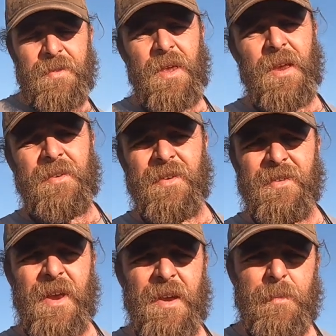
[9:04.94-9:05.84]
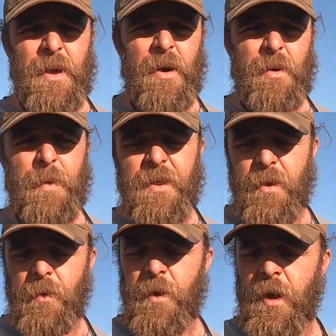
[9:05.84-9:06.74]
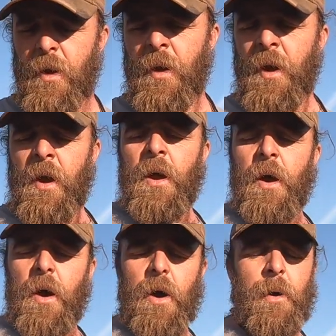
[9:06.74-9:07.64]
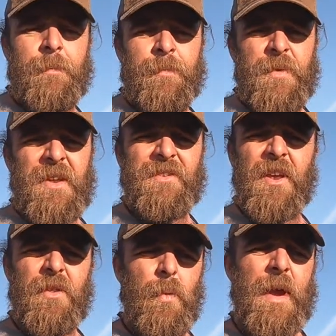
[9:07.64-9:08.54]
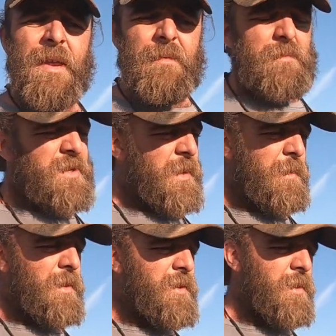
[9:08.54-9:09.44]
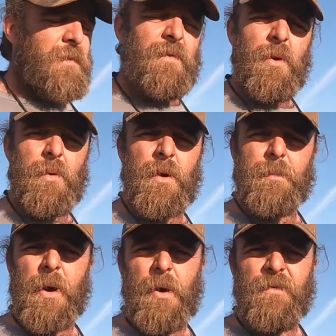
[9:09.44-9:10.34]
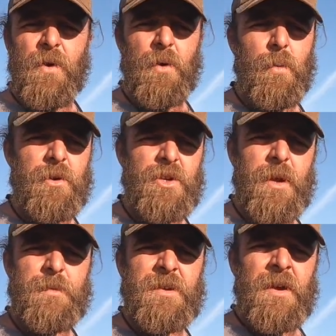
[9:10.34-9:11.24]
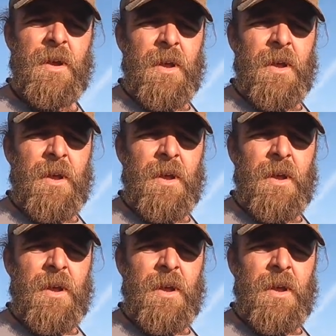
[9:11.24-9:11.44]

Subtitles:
That thing is designed to be hauled by the Grillo. That said, the weight similar to a full wheelbarrow full of wood chips.